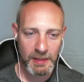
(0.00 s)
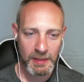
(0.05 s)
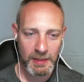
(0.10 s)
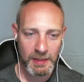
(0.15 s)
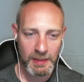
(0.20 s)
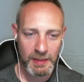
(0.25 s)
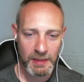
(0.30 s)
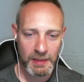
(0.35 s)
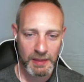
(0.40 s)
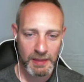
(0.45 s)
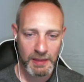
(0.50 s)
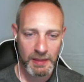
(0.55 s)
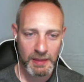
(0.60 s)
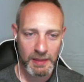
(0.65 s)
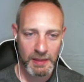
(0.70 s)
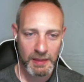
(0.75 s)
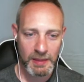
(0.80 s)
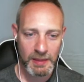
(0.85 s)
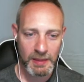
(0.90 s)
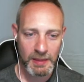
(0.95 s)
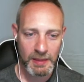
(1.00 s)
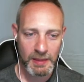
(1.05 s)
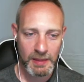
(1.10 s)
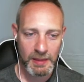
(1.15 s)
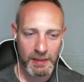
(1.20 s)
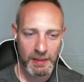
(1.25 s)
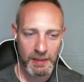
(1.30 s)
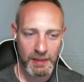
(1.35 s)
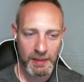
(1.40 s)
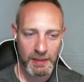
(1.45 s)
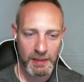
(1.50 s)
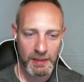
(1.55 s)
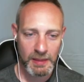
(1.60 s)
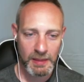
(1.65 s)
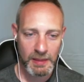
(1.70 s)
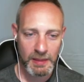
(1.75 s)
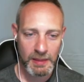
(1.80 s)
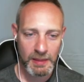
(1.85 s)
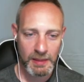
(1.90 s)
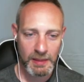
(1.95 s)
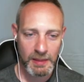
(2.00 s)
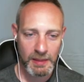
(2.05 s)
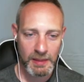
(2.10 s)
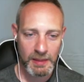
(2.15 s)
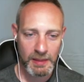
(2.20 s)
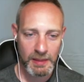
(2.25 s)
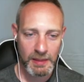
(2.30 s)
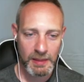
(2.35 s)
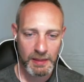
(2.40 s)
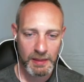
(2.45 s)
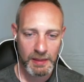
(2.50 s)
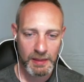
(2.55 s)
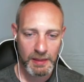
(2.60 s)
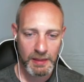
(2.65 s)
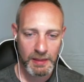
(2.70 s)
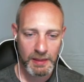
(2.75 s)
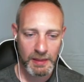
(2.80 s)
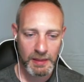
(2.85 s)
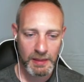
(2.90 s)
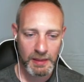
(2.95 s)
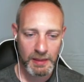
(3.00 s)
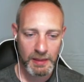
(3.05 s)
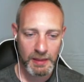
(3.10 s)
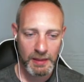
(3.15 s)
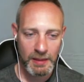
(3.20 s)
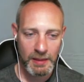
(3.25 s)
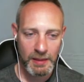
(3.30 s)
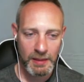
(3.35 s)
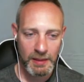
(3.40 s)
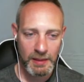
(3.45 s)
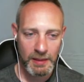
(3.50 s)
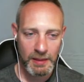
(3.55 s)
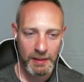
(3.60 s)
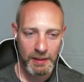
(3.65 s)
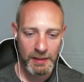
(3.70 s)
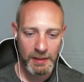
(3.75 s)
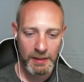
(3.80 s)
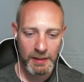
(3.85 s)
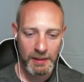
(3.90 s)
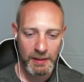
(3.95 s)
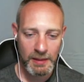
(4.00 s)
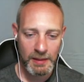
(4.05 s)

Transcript: [no speech]